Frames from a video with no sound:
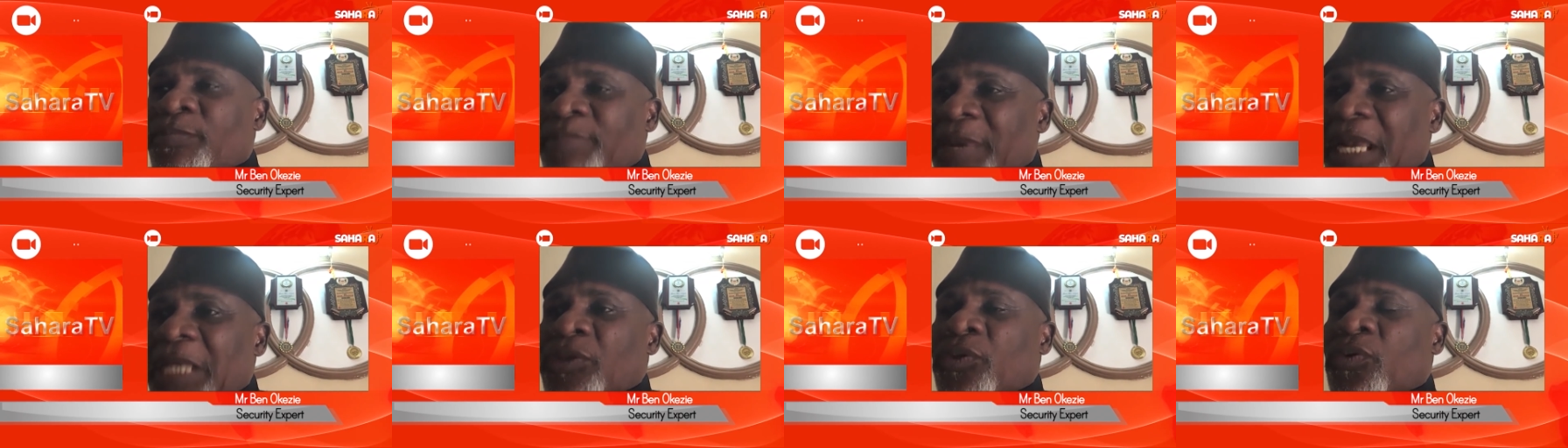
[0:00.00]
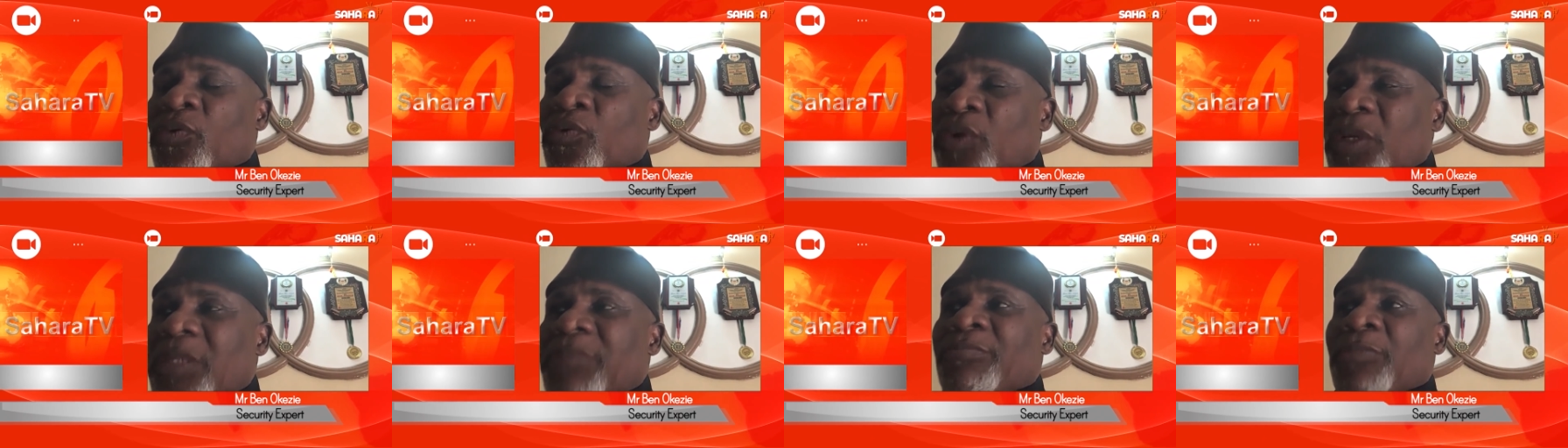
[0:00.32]
but you
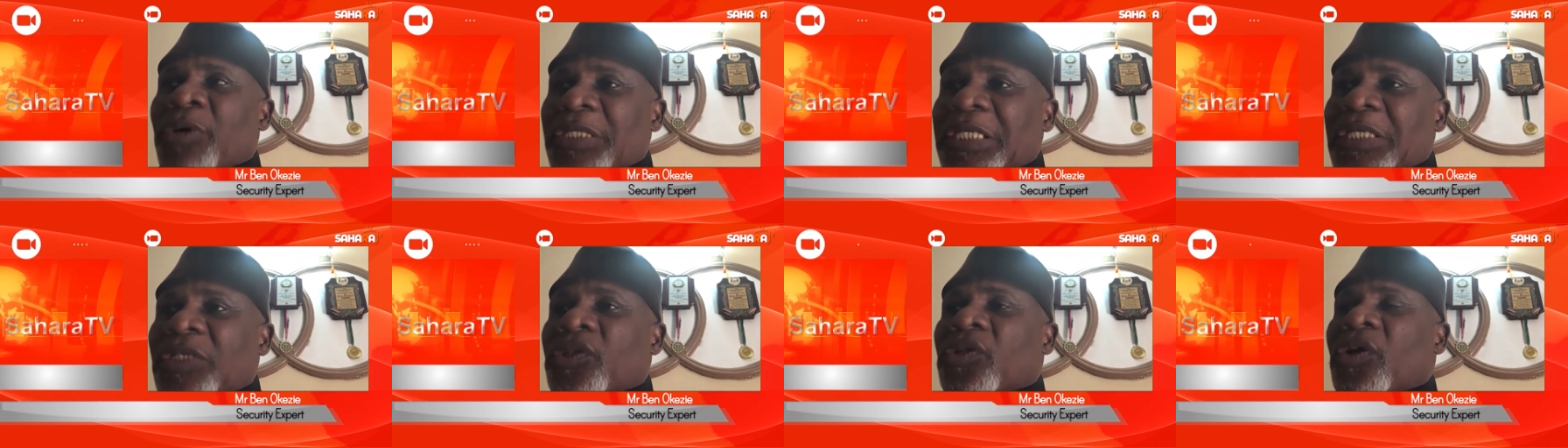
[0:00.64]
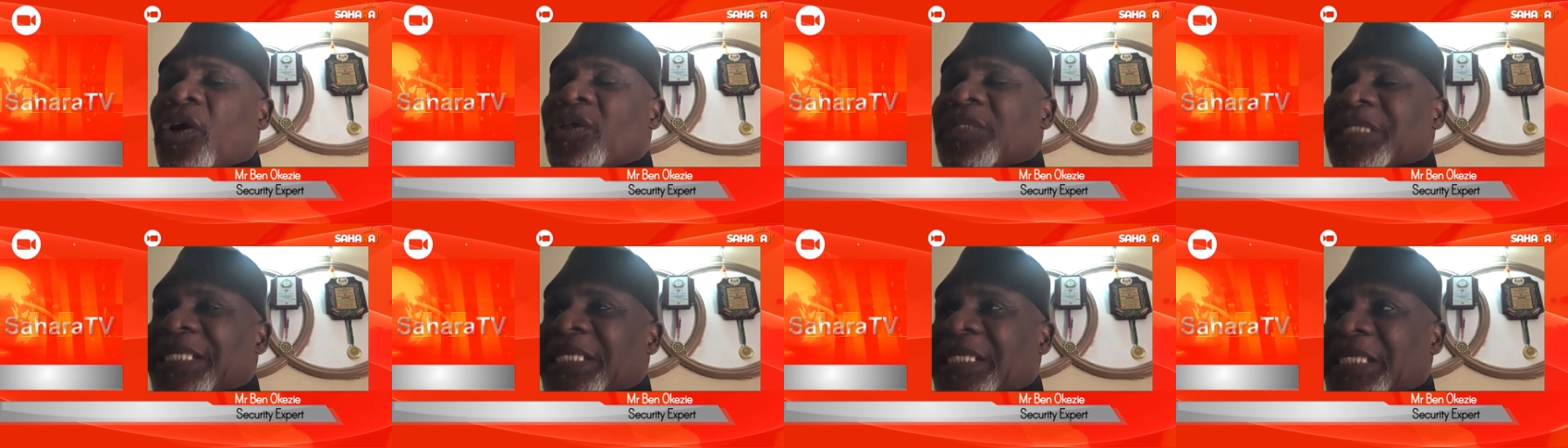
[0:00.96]
will
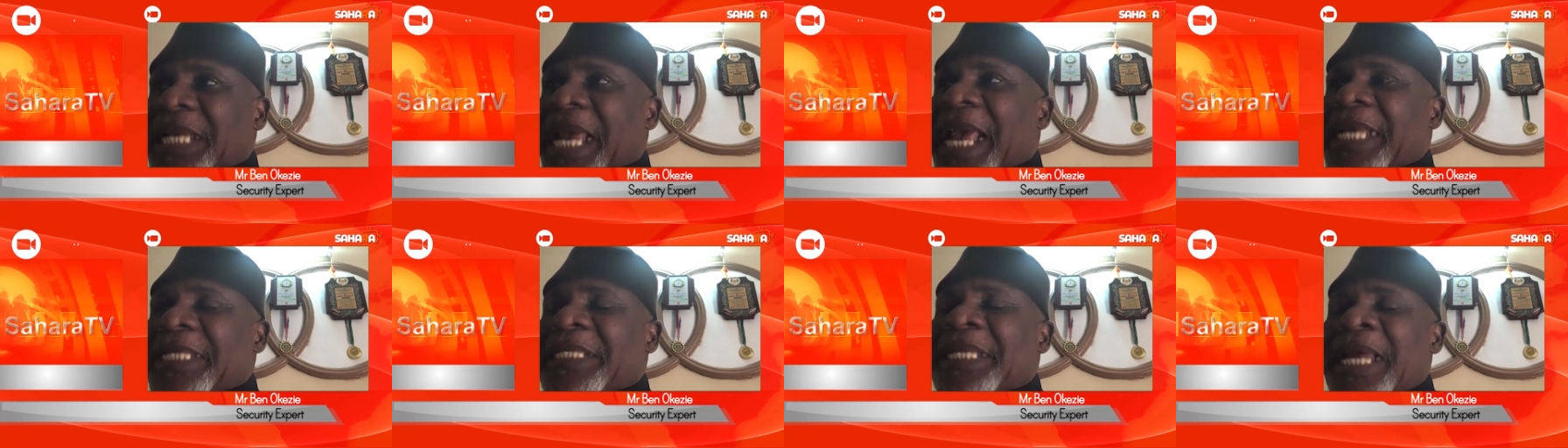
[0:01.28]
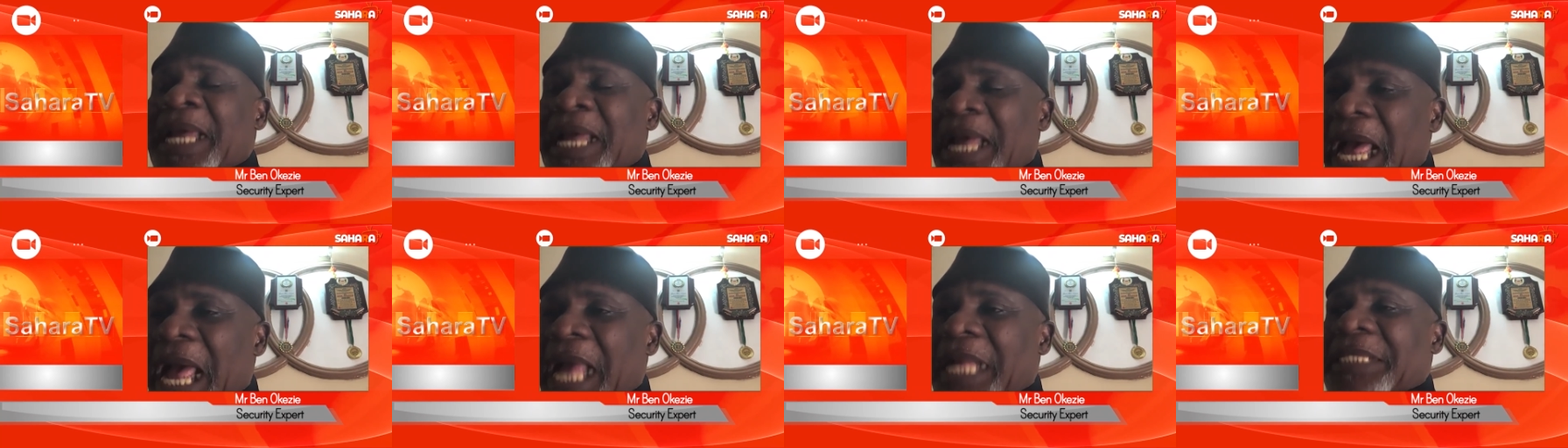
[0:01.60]
monitor the child
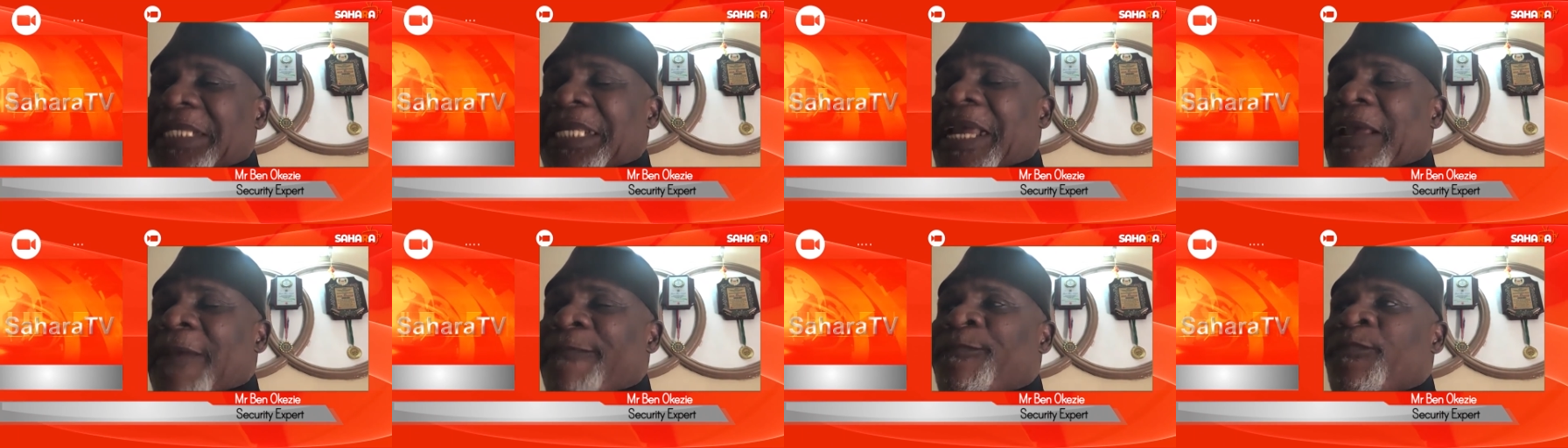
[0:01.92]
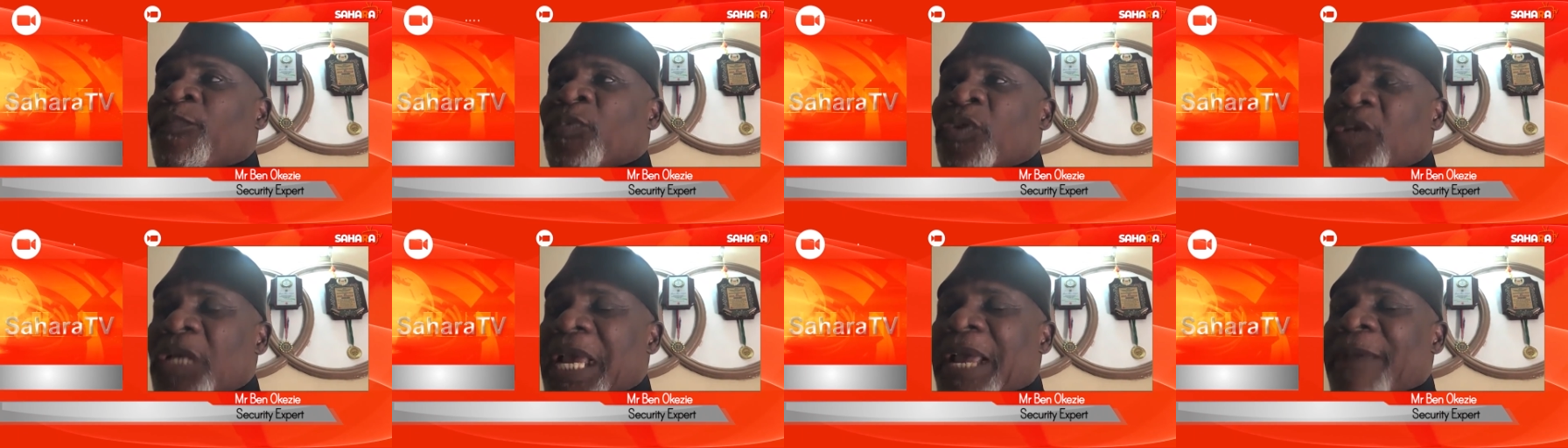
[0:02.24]
and uh,
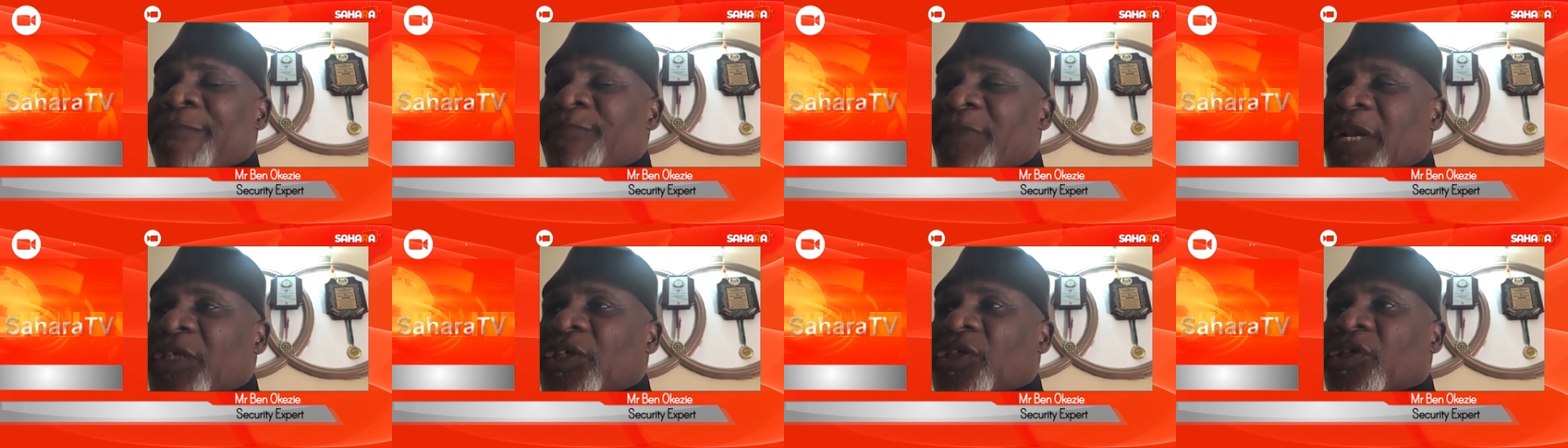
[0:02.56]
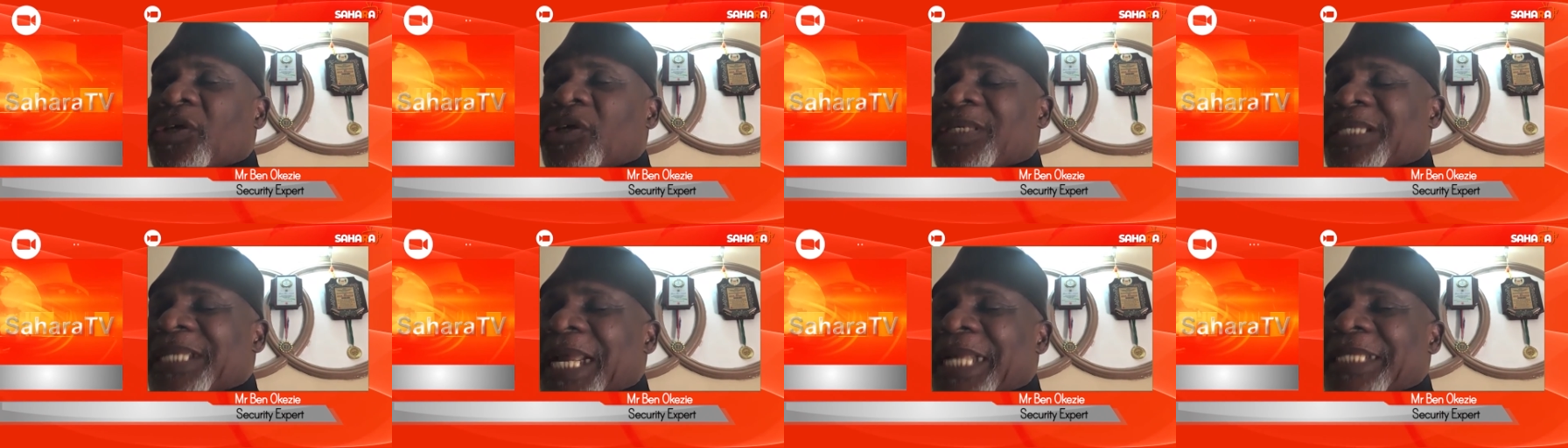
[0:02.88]
uh, make
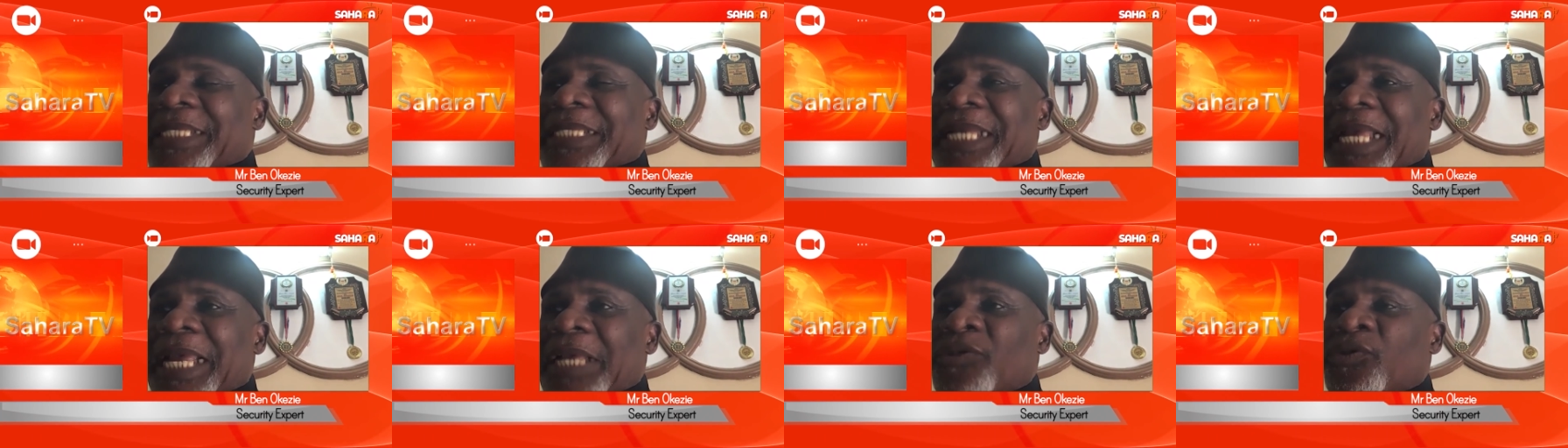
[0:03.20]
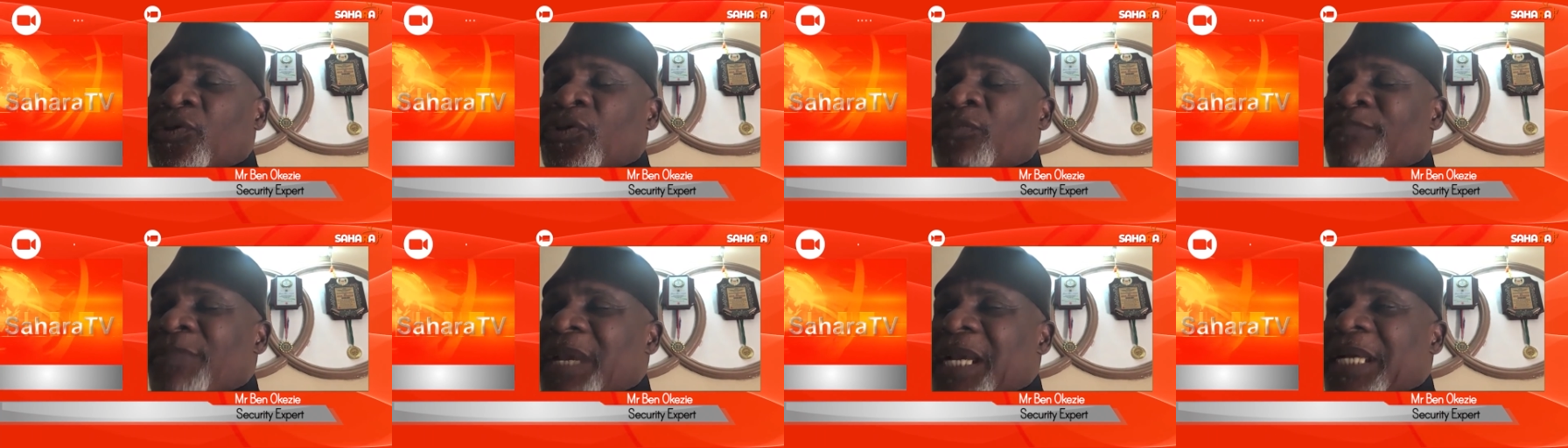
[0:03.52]
sure that uh,
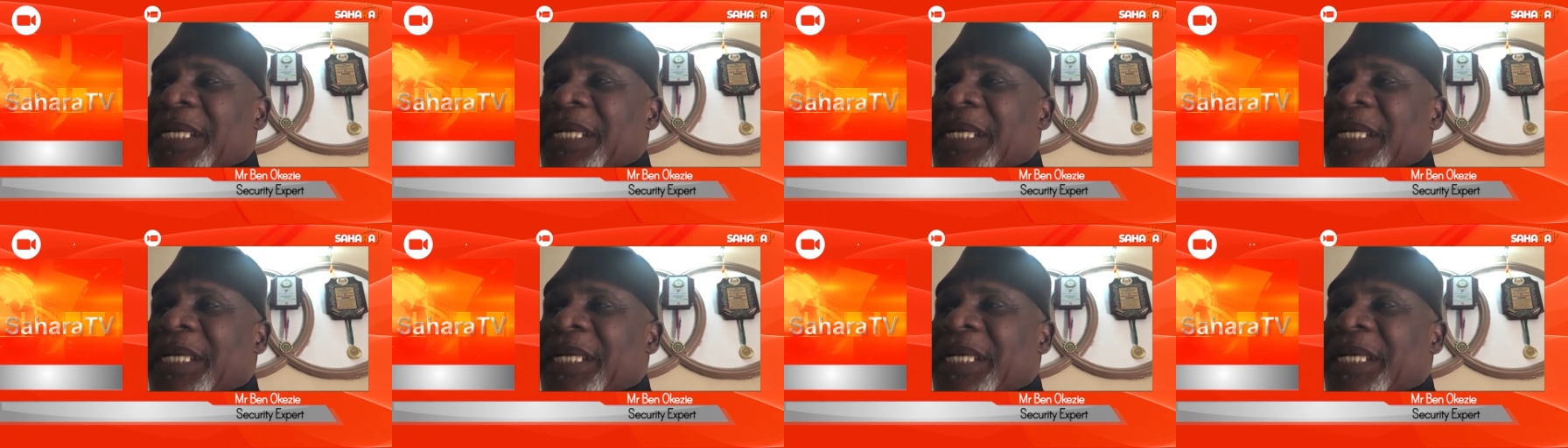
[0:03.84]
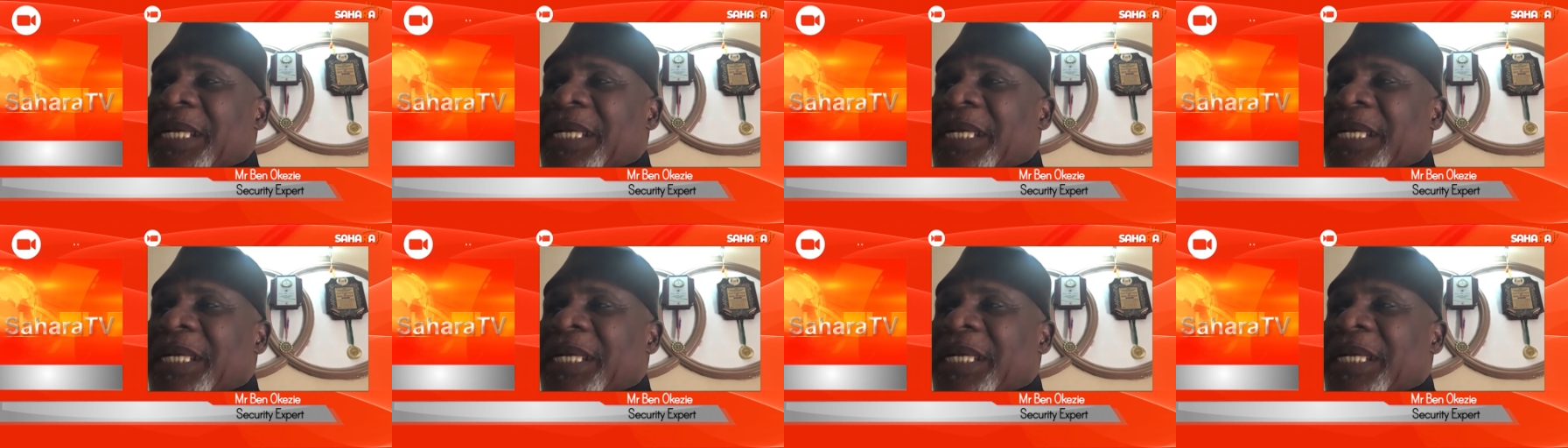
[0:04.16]
you make